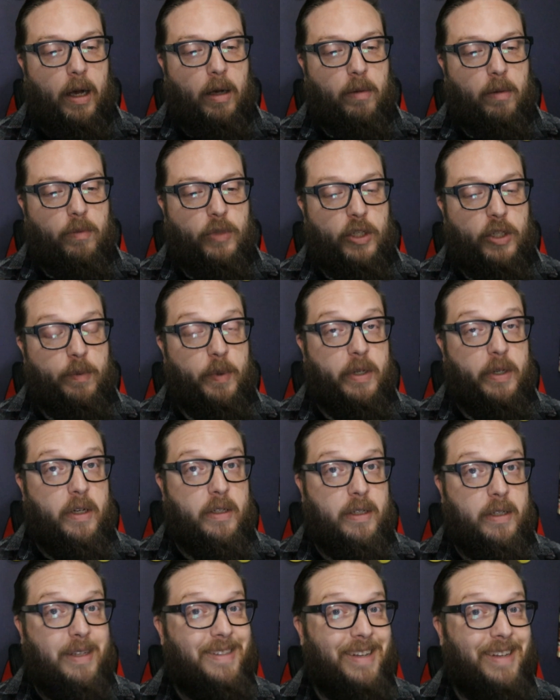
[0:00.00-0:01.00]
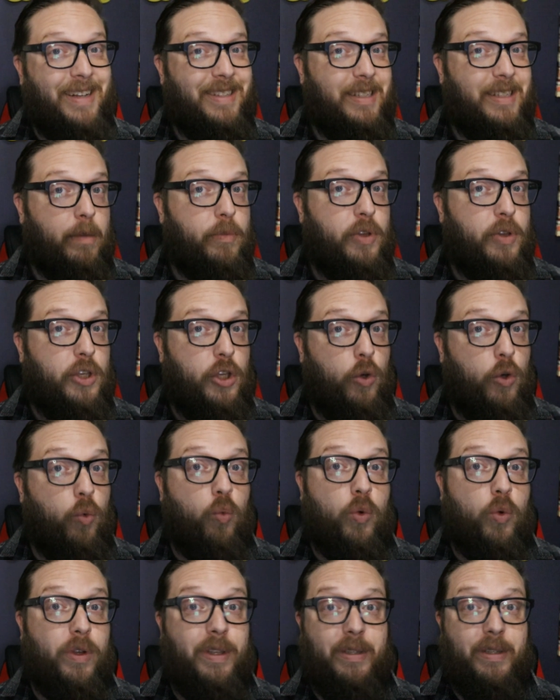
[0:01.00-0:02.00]
just because it's not something you
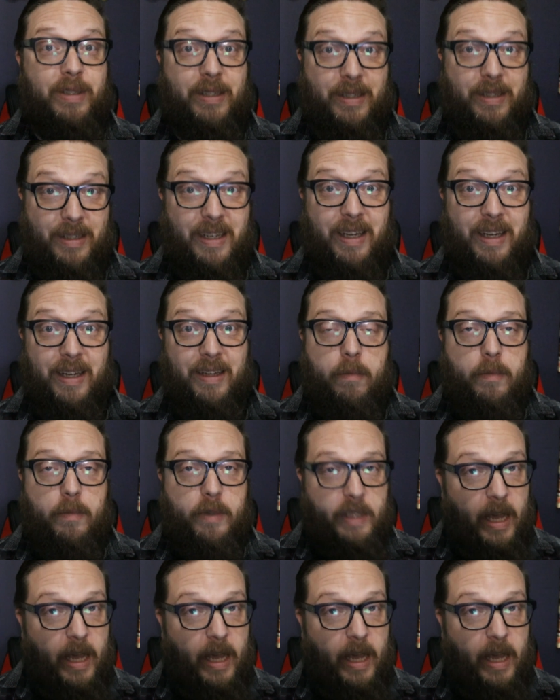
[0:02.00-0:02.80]
really see.